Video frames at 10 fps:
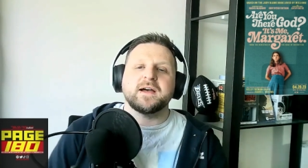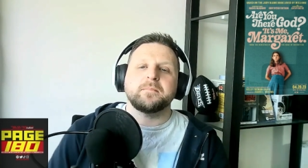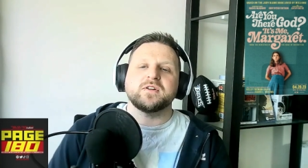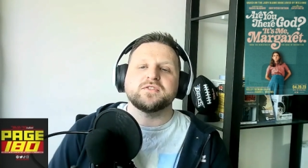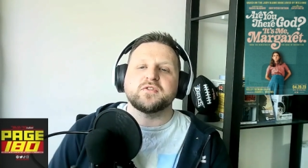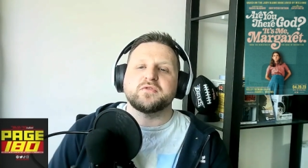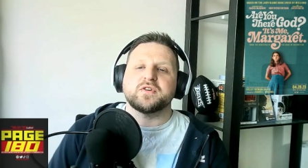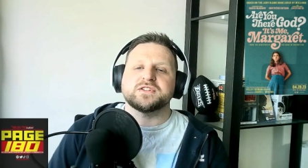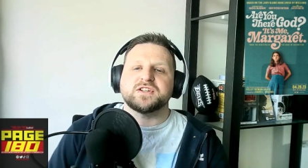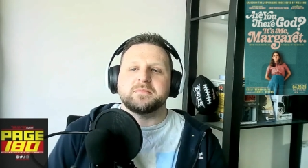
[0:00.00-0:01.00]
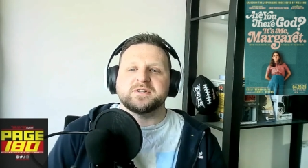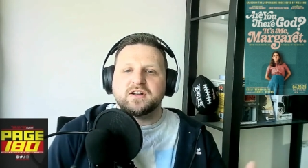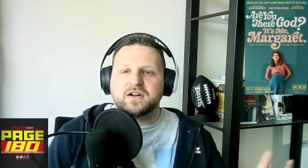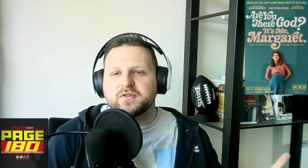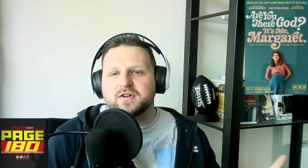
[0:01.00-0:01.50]
tampons for the first time is
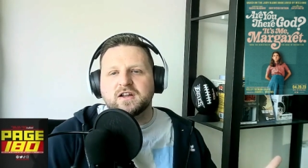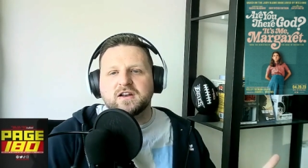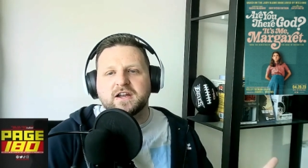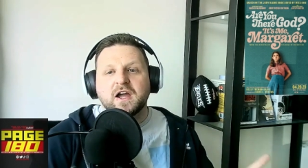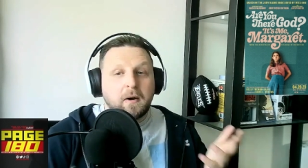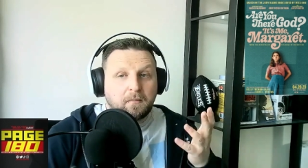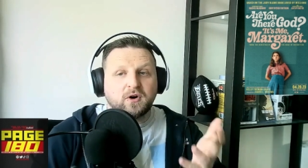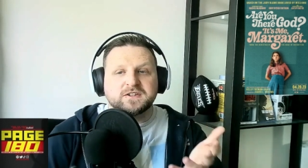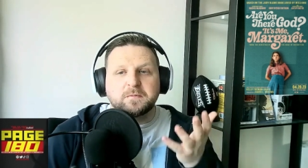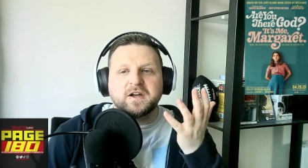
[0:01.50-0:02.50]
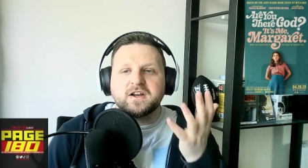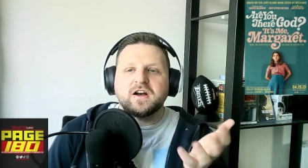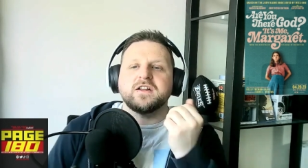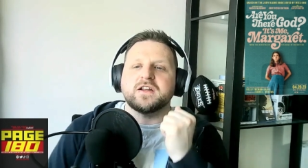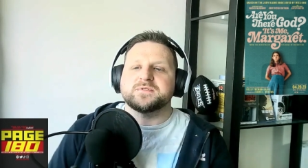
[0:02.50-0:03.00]
an awful lot like boys buying
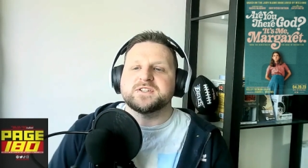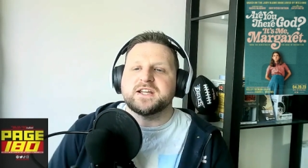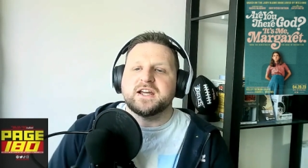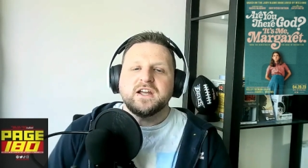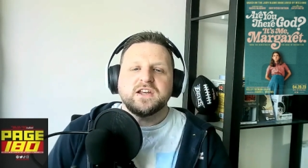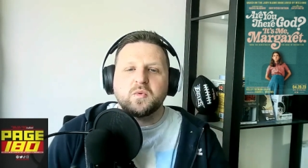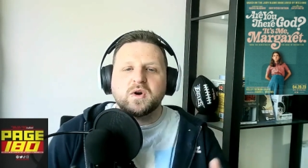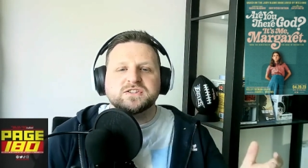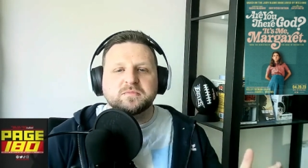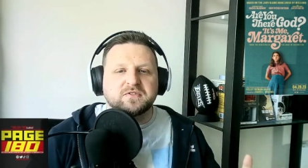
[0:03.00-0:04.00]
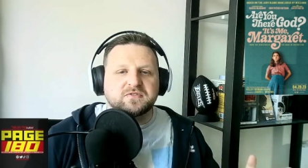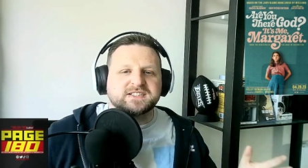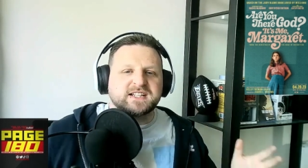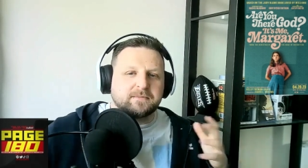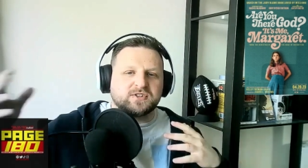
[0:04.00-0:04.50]
condoms, and that you want someone of the
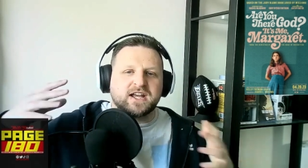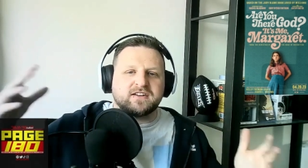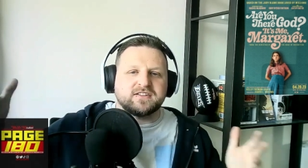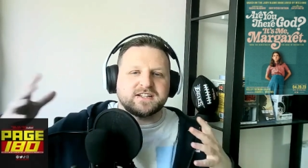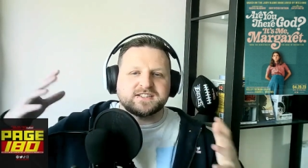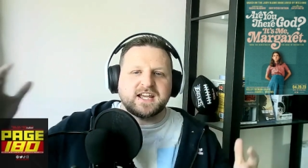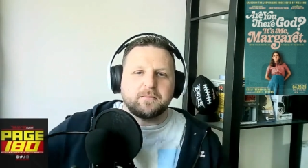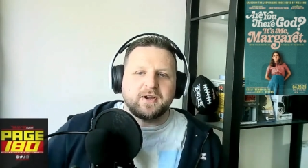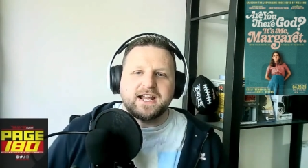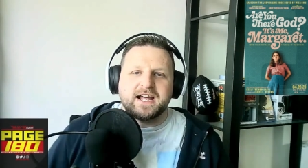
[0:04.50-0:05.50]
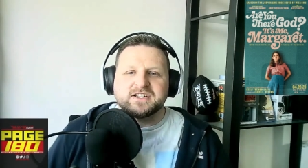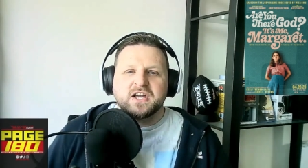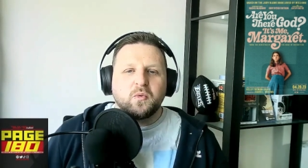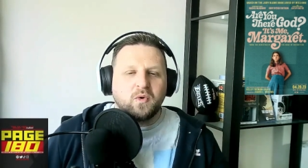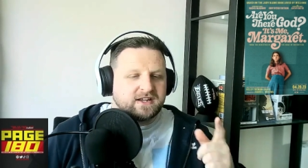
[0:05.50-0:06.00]
same gender in the same way lads
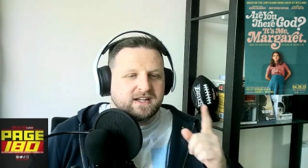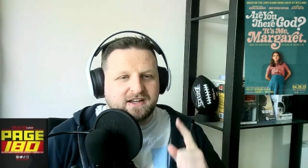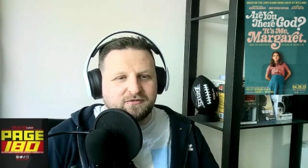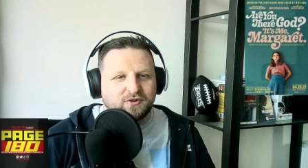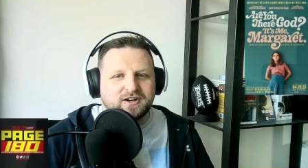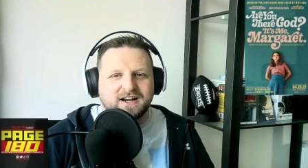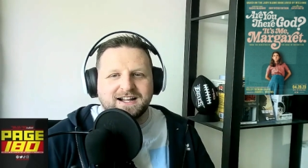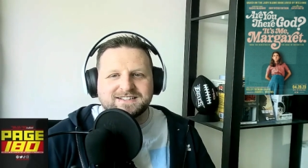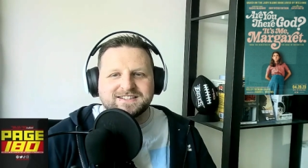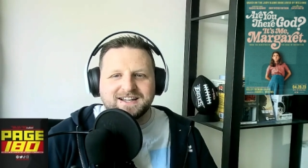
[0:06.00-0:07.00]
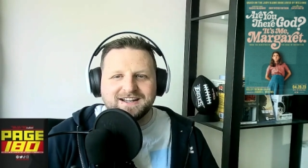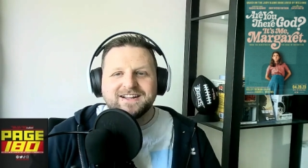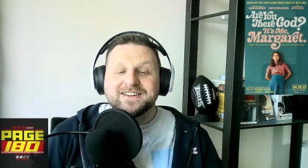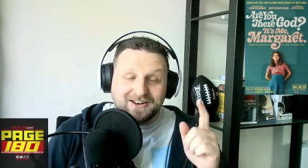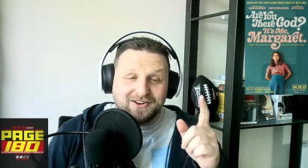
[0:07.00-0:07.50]
want to give other lads the,
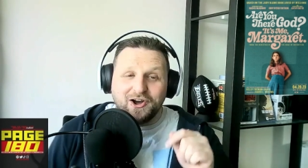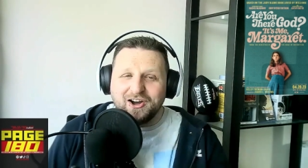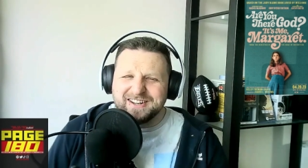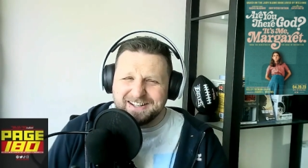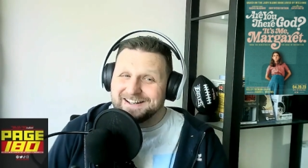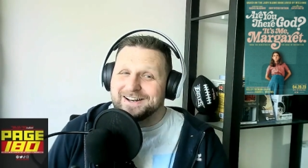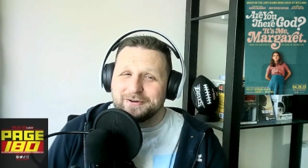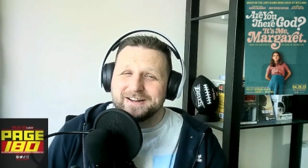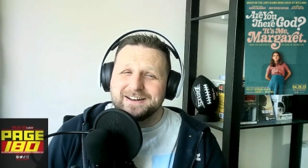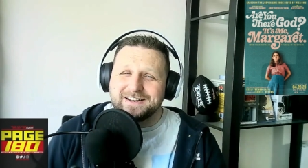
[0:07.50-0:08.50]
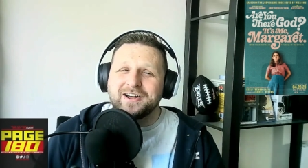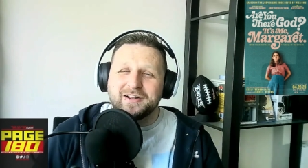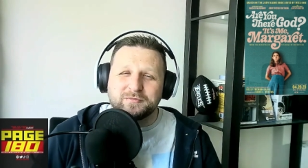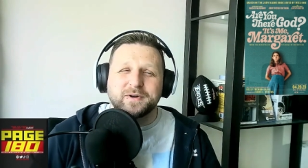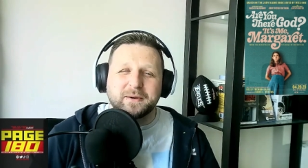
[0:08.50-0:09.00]
the nod, you know, the
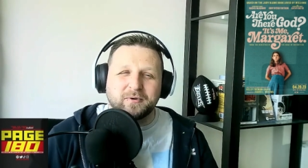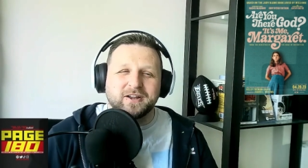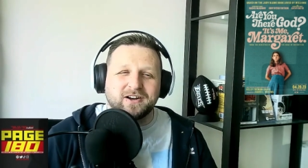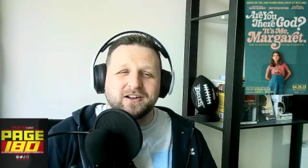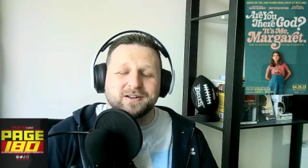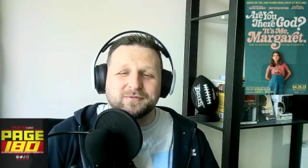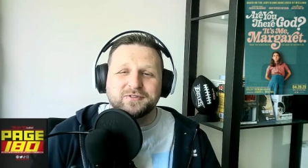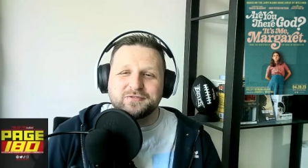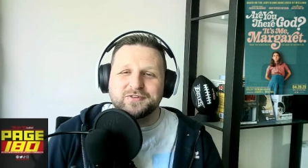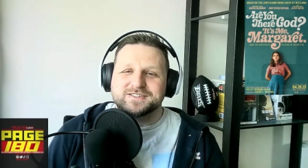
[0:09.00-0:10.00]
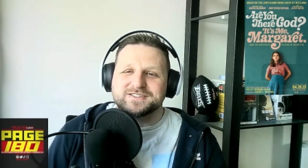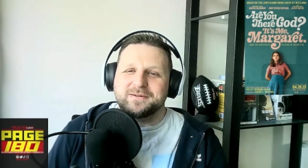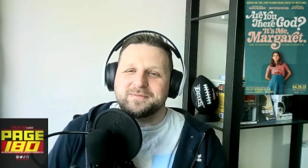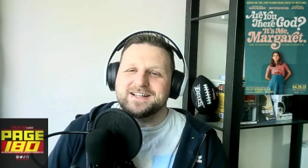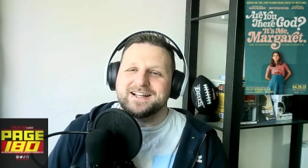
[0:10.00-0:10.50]
nod when you buy condoms condoms for the first
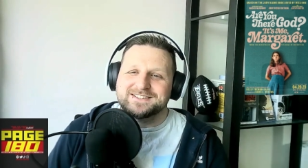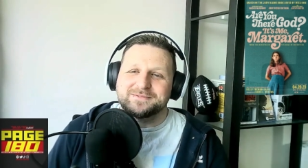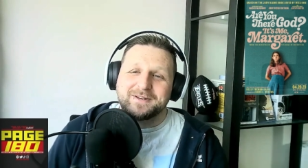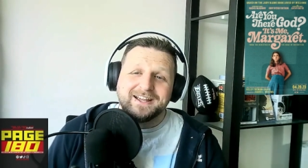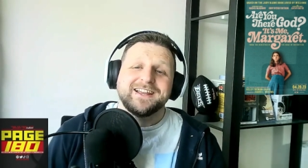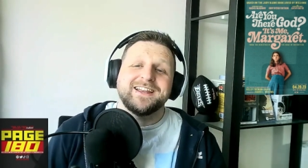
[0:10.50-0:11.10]
time that tells them,